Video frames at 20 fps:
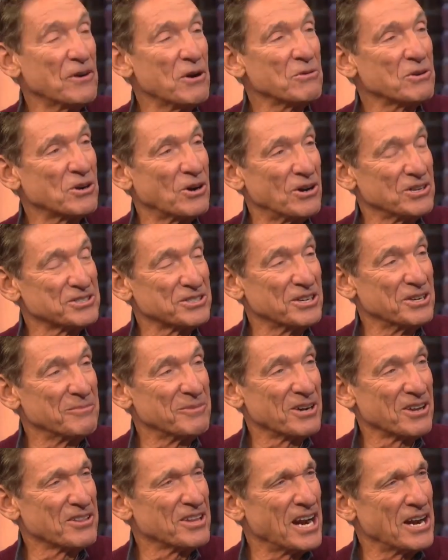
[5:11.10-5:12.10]
phone calls in the
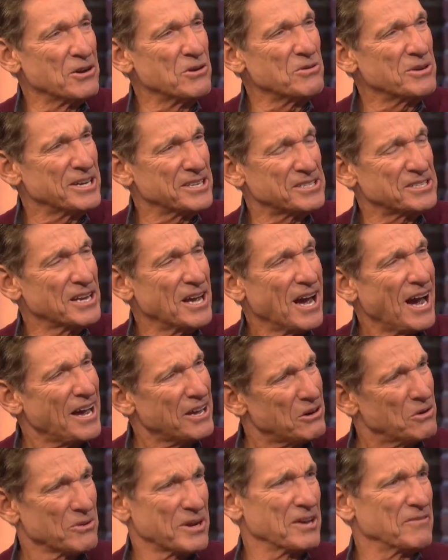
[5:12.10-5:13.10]
middle of the night? Who gets? I
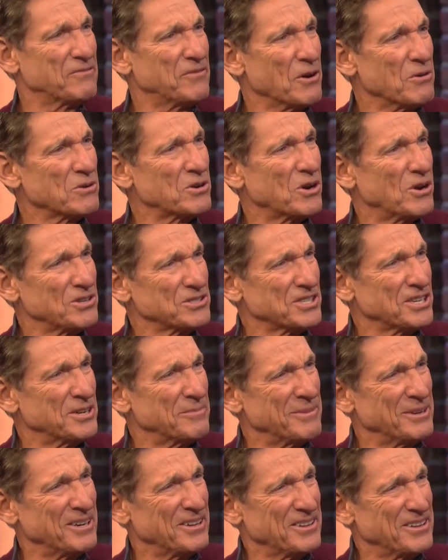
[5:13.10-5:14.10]
don't get phone calls in the middle